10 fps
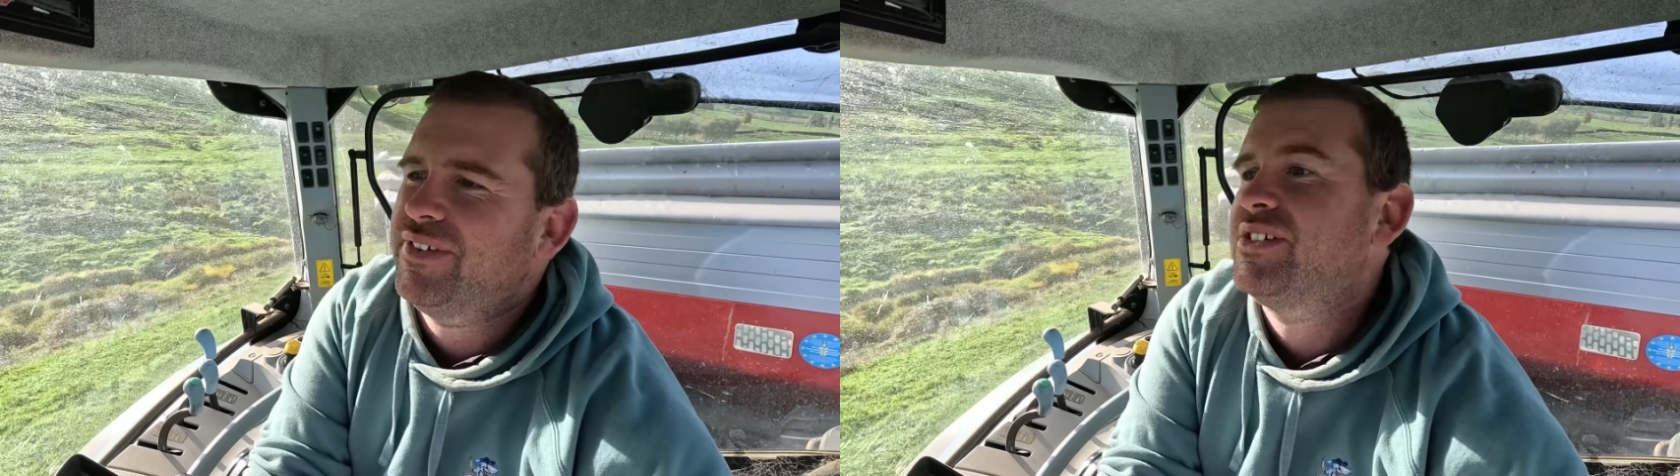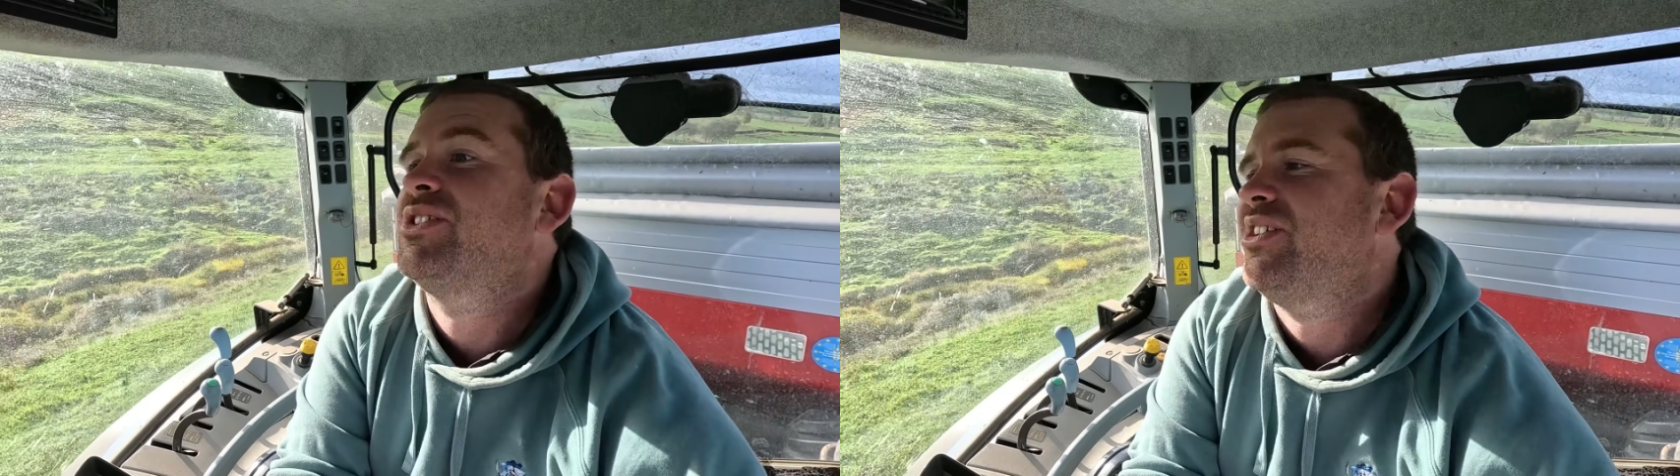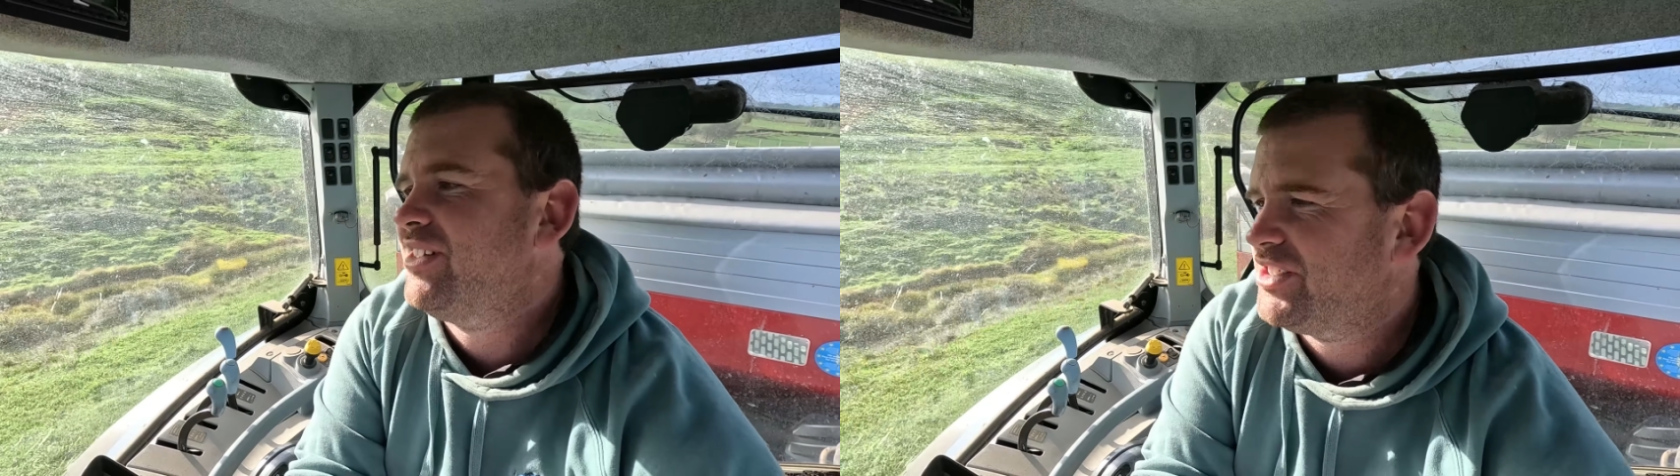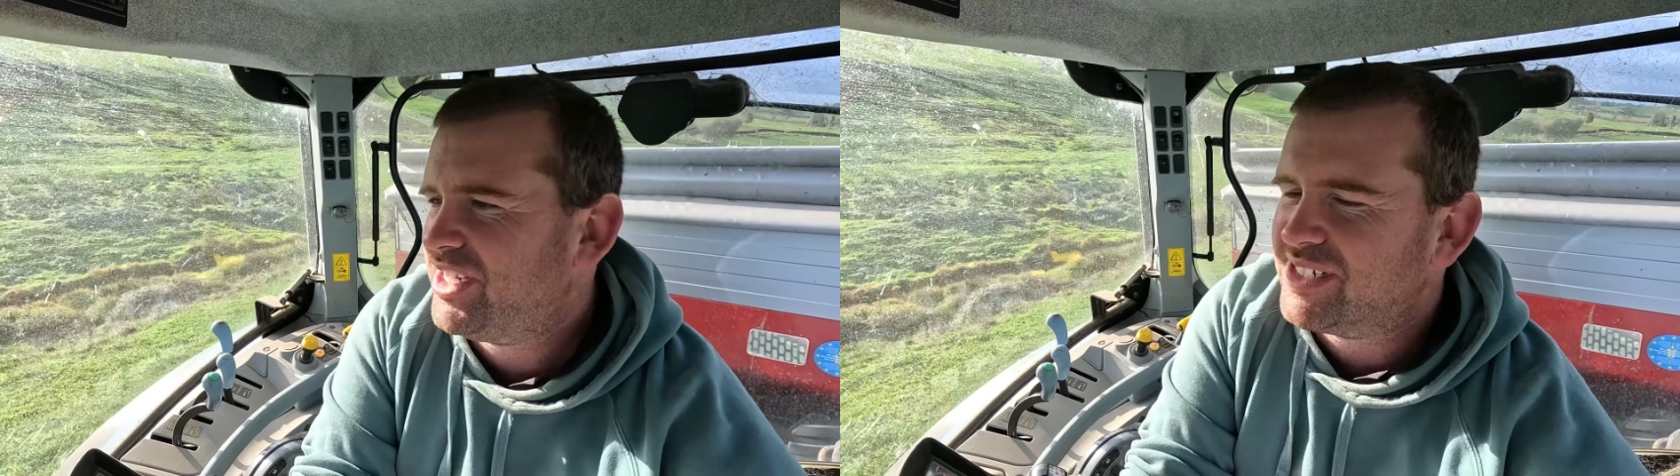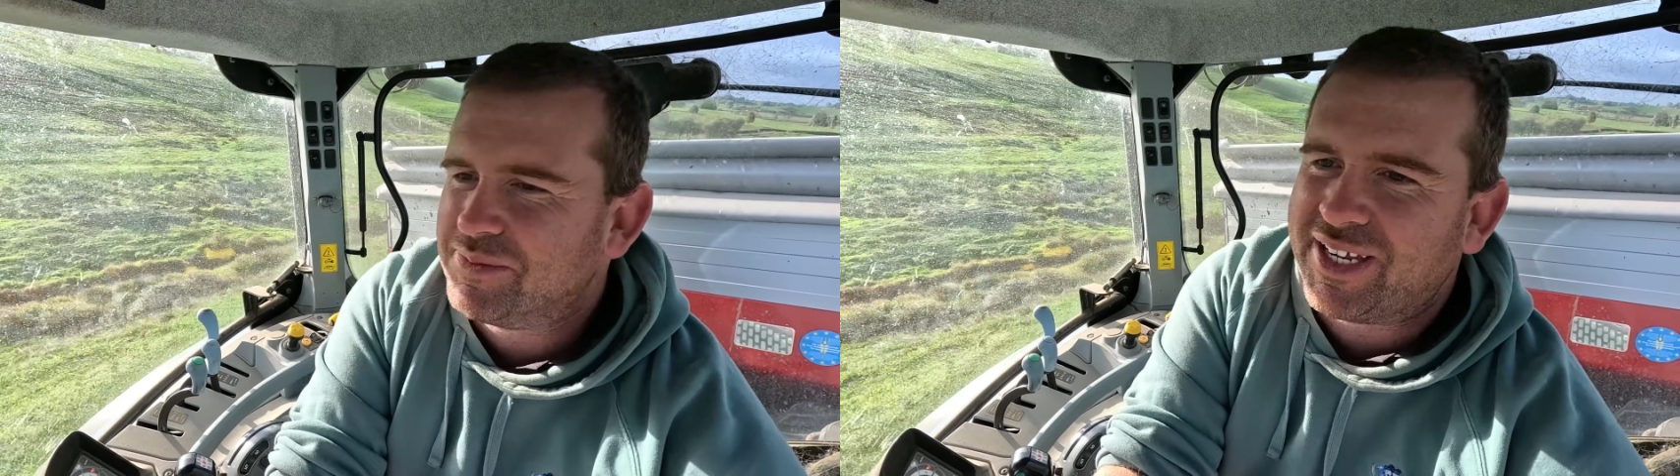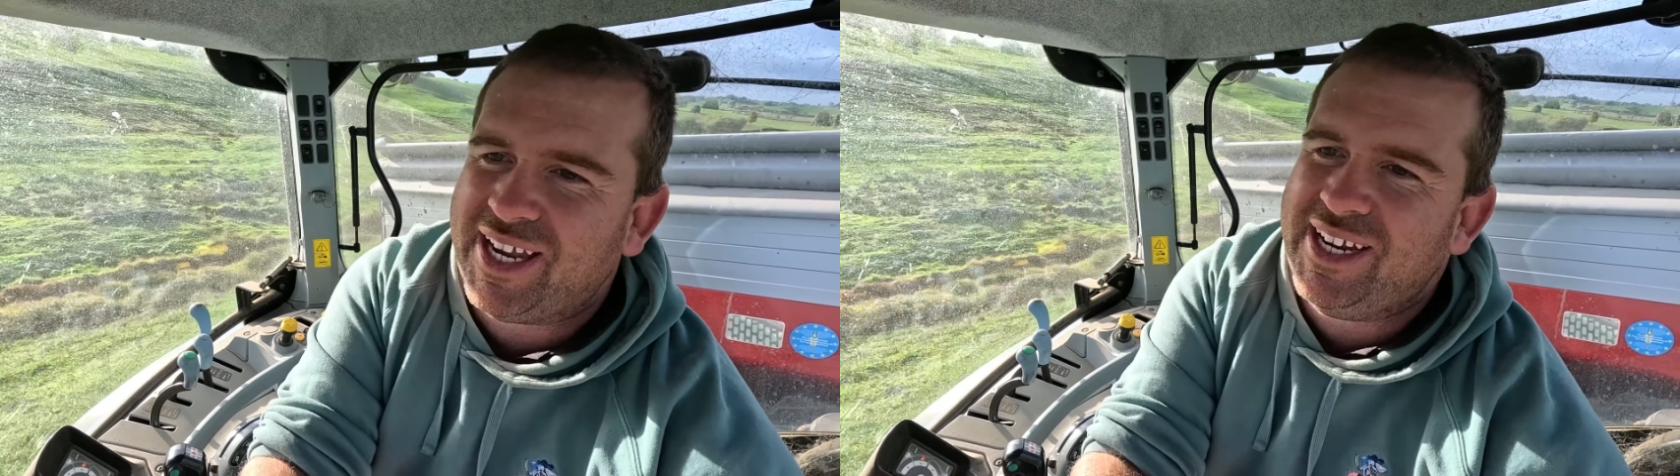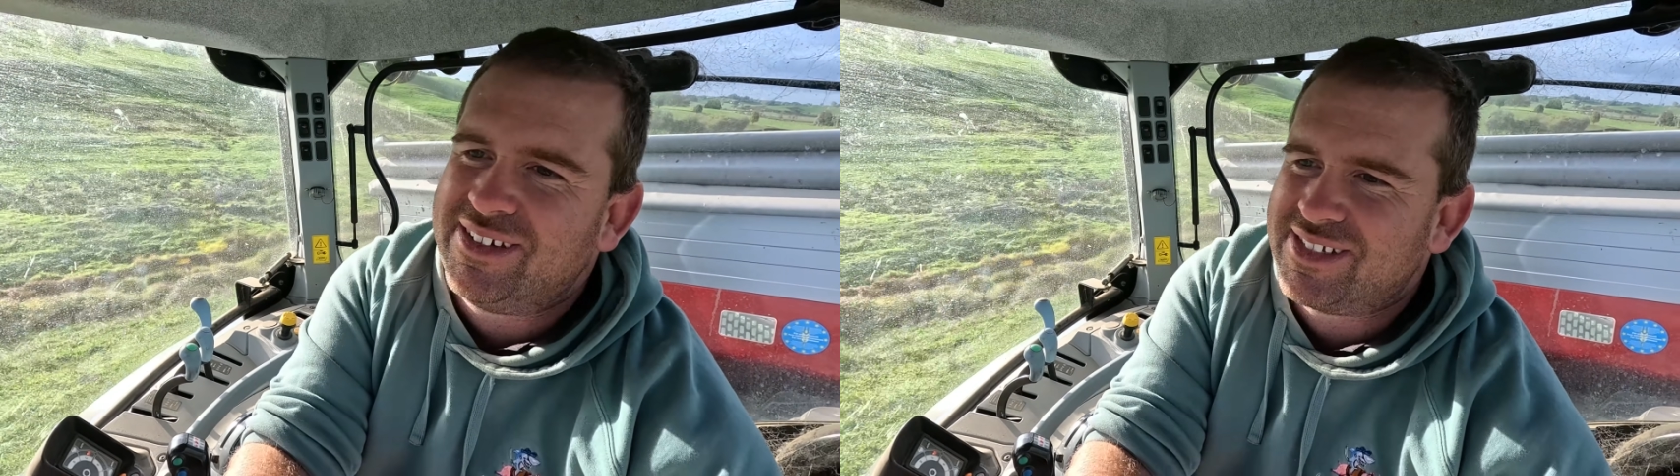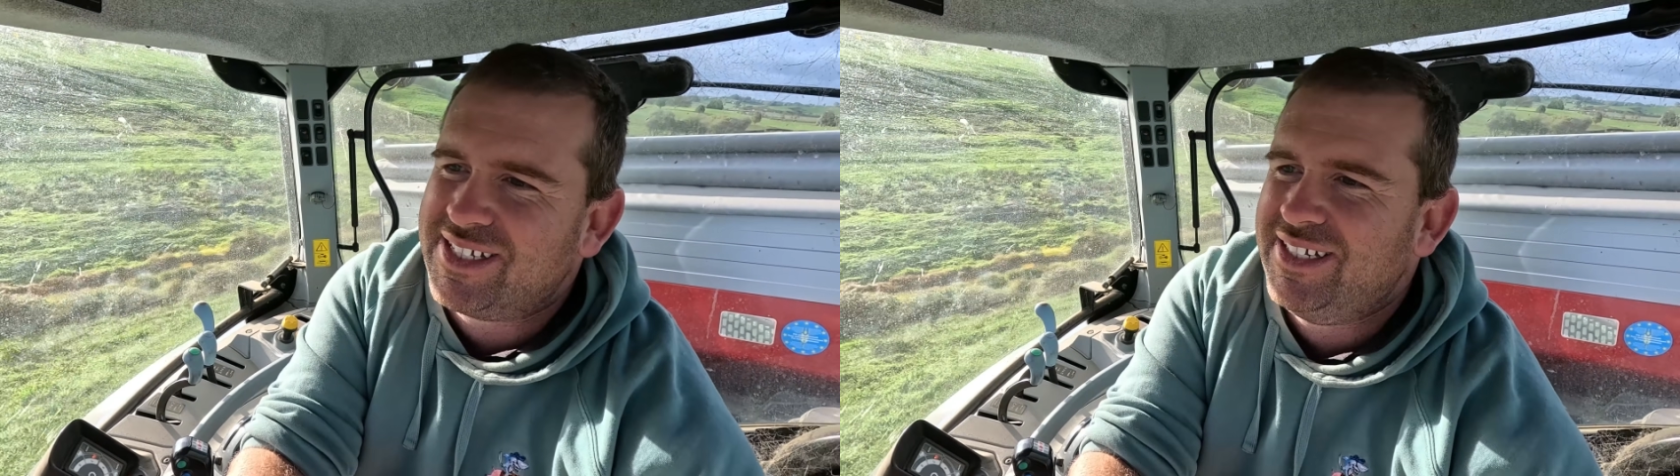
silage out to my cows.